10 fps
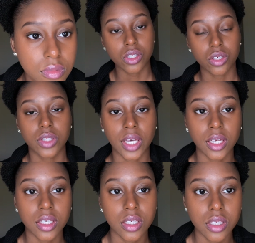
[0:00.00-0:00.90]
So
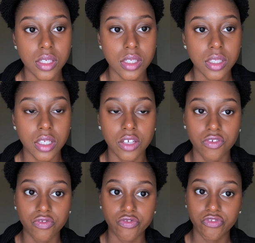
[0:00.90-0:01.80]
that is the
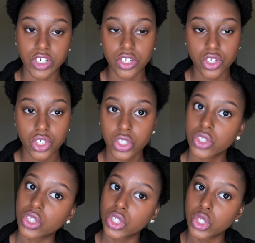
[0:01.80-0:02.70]
finished
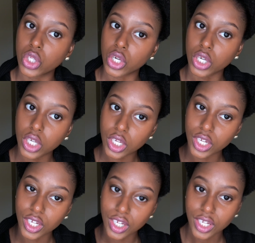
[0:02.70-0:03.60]
look.
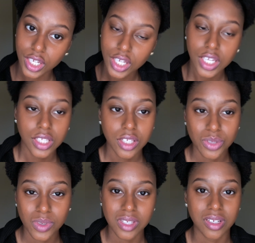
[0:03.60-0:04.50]

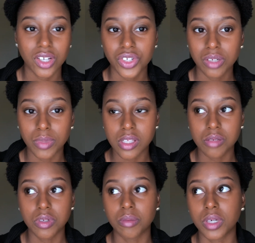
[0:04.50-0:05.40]
This wasn't actually meant
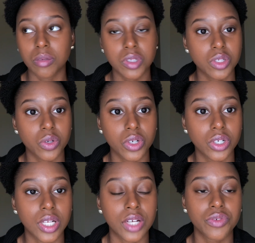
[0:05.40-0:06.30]
to be a makeup
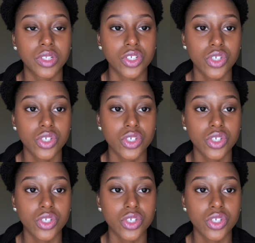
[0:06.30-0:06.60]
tutorial. I really